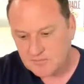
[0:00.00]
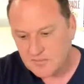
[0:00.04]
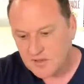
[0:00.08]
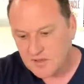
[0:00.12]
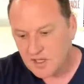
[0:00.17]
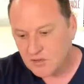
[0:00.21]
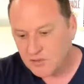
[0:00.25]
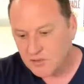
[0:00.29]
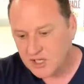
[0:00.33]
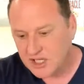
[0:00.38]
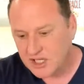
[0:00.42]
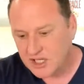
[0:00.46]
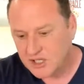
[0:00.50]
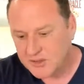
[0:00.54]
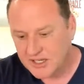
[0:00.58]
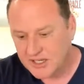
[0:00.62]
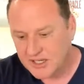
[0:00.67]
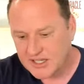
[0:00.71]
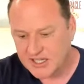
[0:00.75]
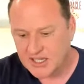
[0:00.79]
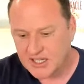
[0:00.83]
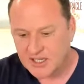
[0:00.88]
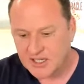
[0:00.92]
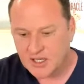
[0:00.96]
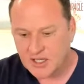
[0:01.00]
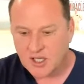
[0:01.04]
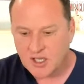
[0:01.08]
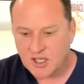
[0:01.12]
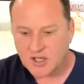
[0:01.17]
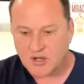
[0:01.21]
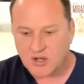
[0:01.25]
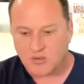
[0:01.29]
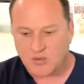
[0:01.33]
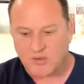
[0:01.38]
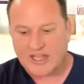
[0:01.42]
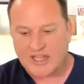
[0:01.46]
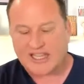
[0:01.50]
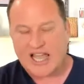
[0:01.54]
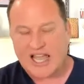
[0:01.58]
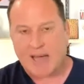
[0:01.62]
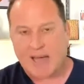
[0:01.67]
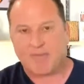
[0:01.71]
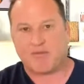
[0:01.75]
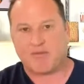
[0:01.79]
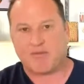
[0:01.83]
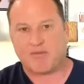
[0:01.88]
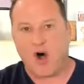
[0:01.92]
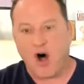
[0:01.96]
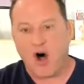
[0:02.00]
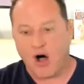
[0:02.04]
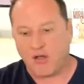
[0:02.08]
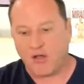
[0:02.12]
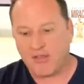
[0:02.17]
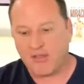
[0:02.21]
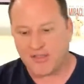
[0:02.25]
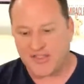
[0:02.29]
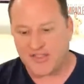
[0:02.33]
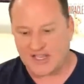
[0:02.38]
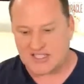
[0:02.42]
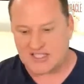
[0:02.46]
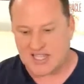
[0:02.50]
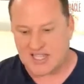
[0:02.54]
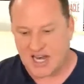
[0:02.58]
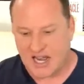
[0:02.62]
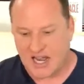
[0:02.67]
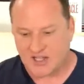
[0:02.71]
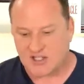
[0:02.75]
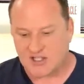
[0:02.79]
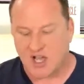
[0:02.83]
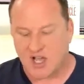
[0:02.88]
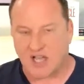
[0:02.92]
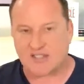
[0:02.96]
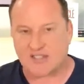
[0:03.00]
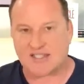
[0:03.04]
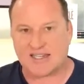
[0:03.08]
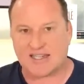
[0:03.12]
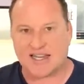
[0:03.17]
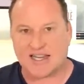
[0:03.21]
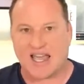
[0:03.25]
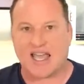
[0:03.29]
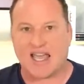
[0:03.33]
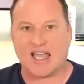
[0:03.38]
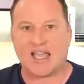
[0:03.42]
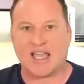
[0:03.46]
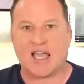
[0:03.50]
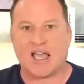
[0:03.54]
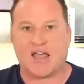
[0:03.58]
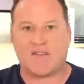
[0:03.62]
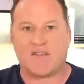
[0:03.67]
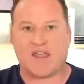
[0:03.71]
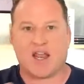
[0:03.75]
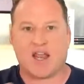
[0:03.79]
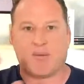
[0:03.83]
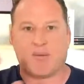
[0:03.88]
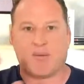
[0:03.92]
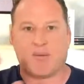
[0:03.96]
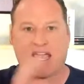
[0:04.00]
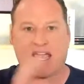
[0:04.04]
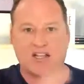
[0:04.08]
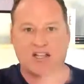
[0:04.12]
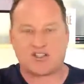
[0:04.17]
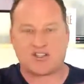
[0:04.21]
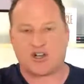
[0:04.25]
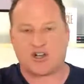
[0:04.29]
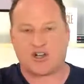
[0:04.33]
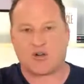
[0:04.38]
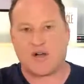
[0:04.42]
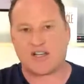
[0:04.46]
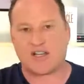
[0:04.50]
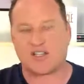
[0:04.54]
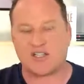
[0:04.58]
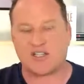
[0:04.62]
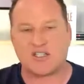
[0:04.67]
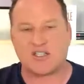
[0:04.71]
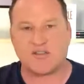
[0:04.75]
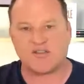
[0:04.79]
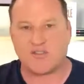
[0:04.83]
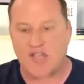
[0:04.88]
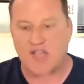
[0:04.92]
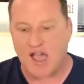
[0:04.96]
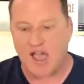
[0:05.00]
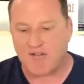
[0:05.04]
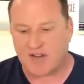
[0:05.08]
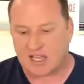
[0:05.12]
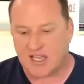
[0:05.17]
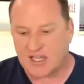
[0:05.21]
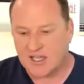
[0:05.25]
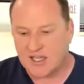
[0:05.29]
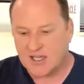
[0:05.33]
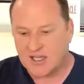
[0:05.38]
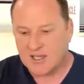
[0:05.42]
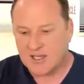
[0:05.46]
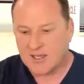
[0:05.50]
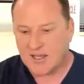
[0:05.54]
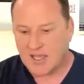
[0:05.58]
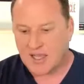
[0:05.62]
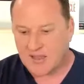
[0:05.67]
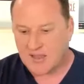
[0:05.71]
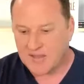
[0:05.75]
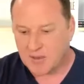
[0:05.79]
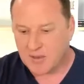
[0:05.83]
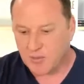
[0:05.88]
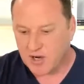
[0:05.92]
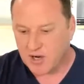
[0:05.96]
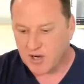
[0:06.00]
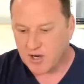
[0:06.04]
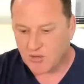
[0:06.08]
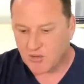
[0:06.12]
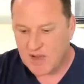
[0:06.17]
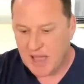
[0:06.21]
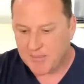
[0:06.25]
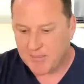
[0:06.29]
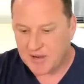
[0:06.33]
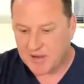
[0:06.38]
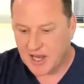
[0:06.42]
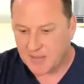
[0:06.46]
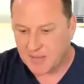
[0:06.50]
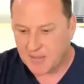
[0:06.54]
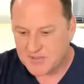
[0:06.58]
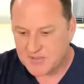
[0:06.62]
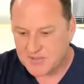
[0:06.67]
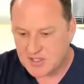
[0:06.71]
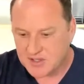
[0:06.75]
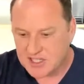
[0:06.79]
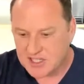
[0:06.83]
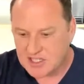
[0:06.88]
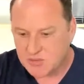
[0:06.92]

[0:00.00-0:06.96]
really quickly, recap of all the things that I taught today, and then I'm going to answer your questions if you have any, and then we're going to wrap it up. So this